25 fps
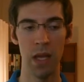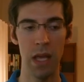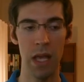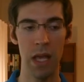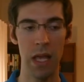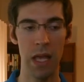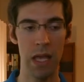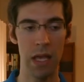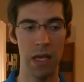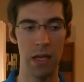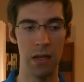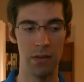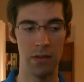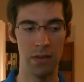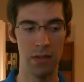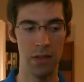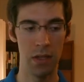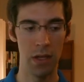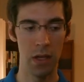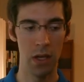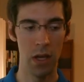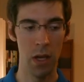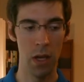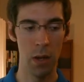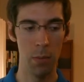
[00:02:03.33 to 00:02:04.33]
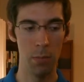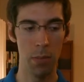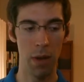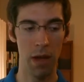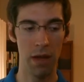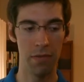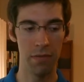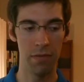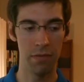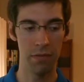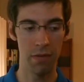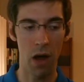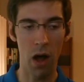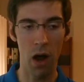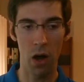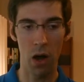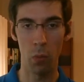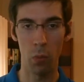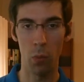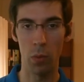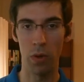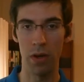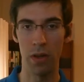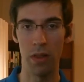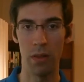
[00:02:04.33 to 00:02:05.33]
And by
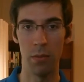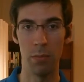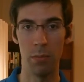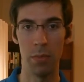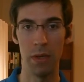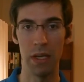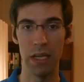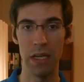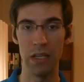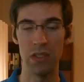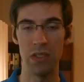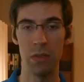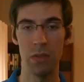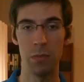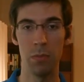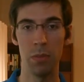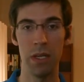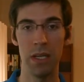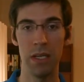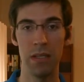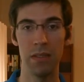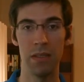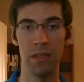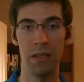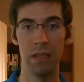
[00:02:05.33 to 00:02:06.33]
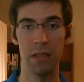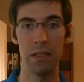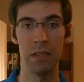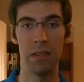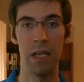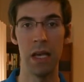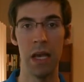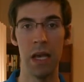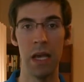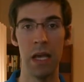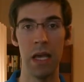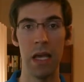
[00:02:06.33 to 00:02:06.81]
far one of the biggest pieces